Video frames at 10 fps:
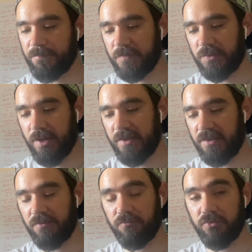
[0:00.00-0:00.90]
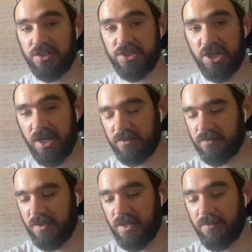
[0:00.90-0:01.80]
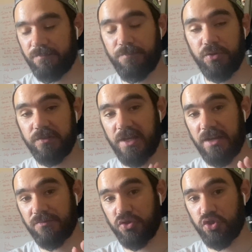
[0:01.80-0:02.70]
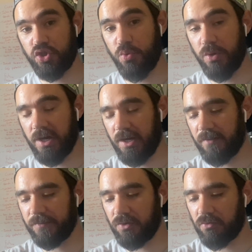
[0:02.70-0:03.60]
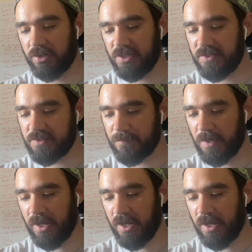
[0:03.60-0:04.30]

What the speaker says: So I had that rechecked, and that put down to 2.5 degrees.